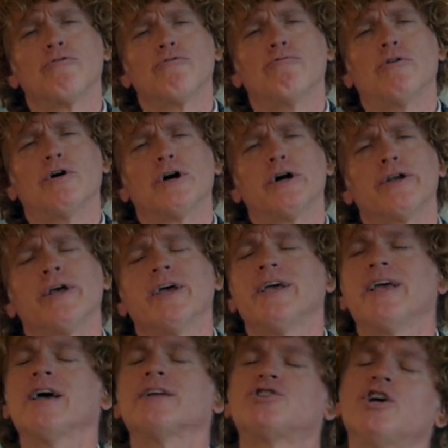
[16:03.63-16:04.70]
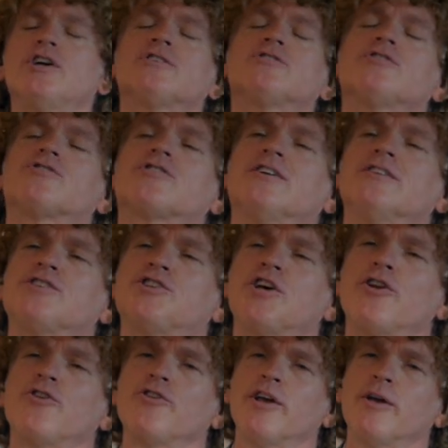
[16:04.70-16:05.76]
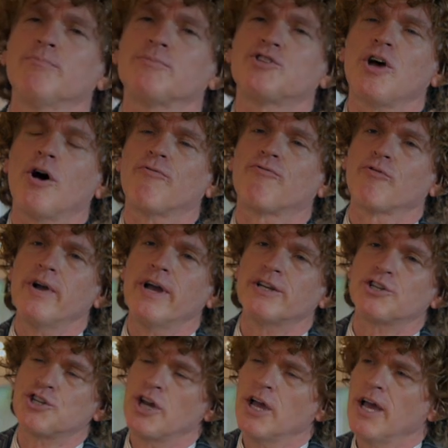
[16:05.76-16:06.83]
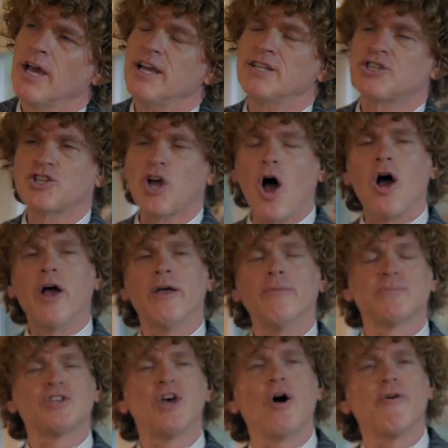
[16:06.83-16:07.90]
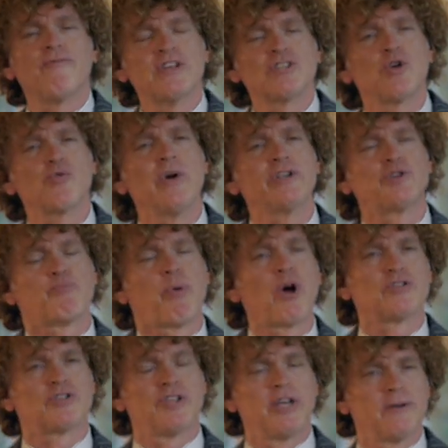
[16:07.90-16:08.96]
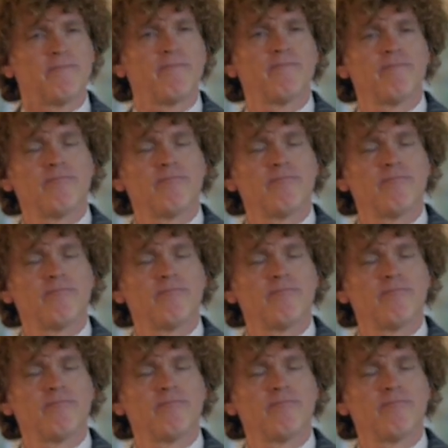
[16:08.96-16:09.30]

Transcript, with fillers: what yet Jesus considered himself rich he saw himself as a rich person